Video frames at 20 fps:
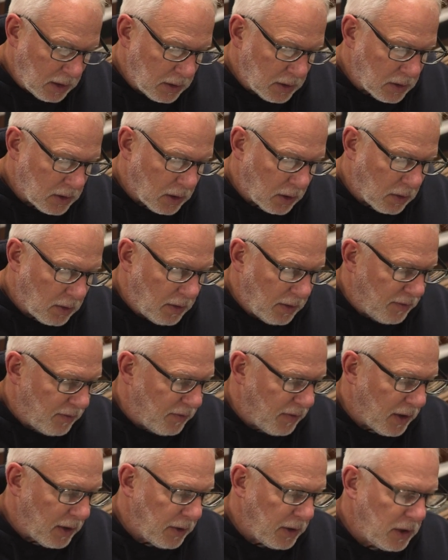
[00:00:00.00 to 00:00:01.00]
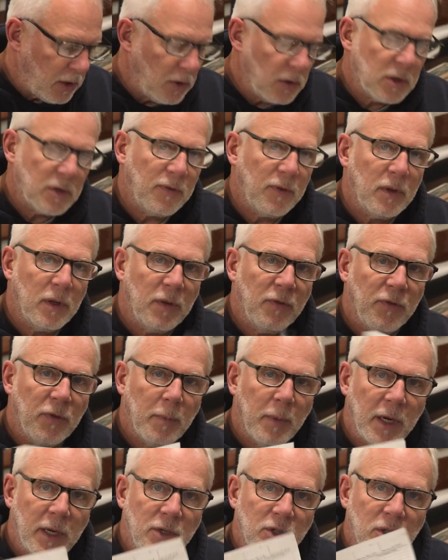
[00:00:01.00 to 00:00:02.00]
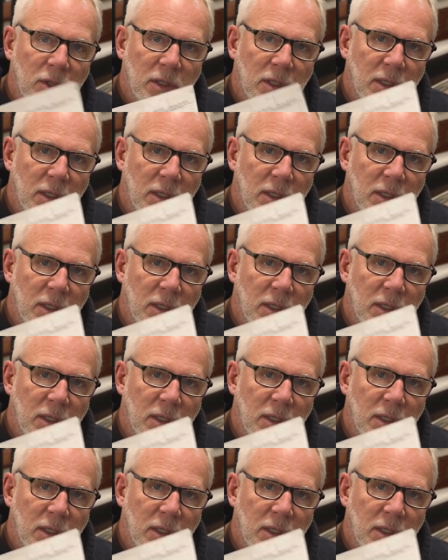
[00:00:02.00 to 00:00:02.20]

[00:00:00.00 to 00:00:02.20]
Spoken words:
So very useful information